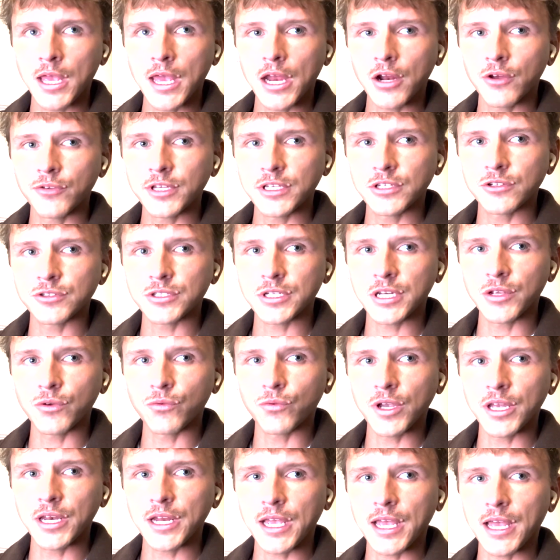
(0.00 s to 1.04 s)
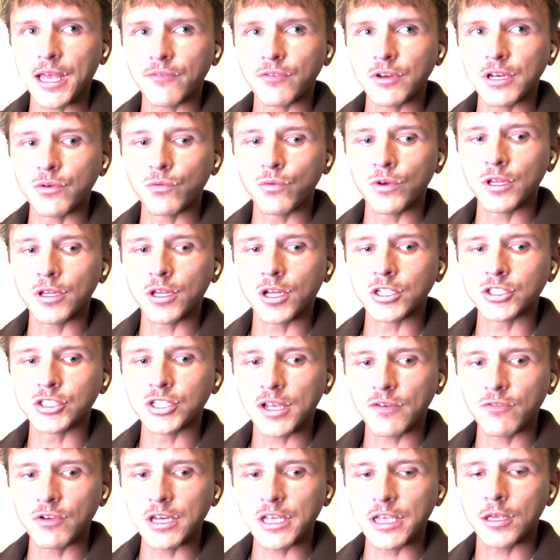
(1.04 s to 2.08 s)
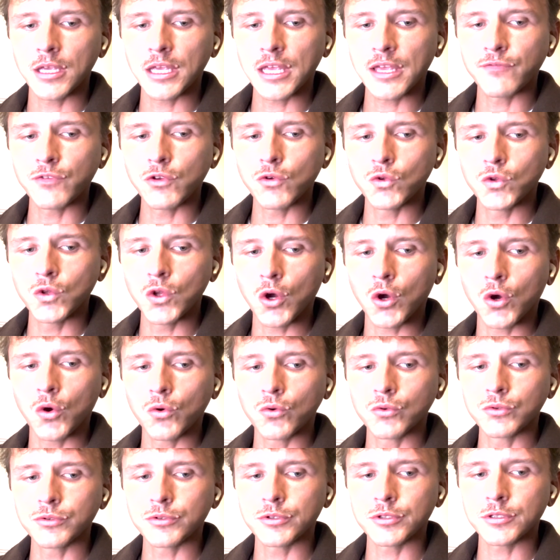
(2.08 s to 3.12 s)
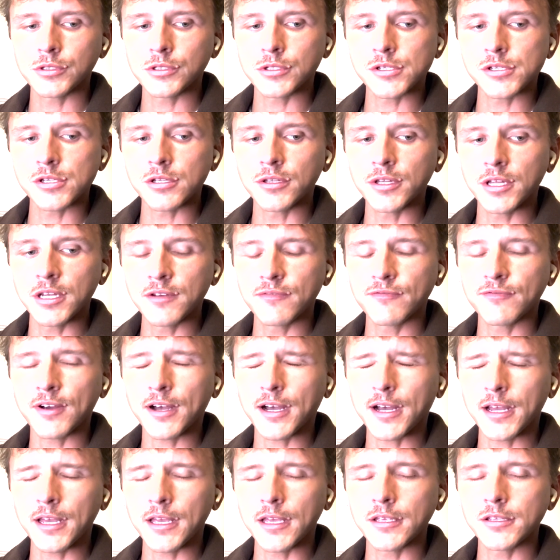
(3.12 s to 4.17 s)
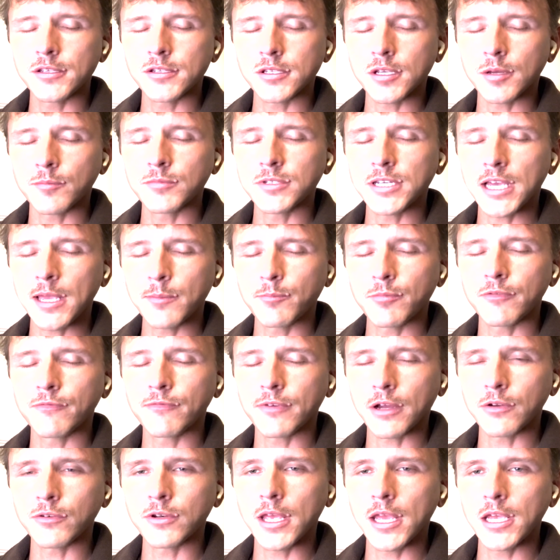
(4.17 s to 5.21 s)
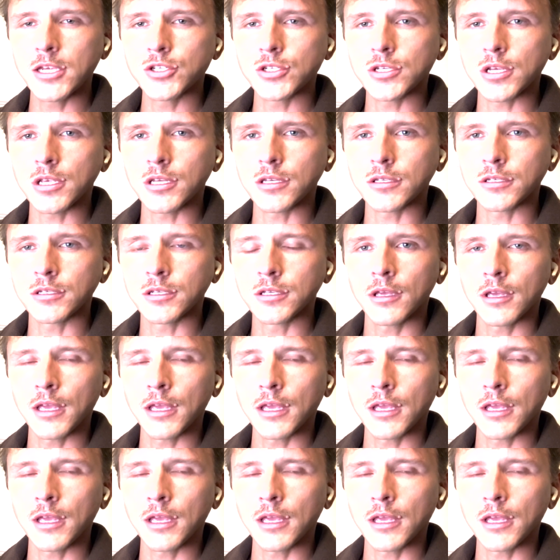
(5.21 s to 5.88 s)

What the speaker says: I don't think there's any way to have any real longevity if you don't solidify some type of foundation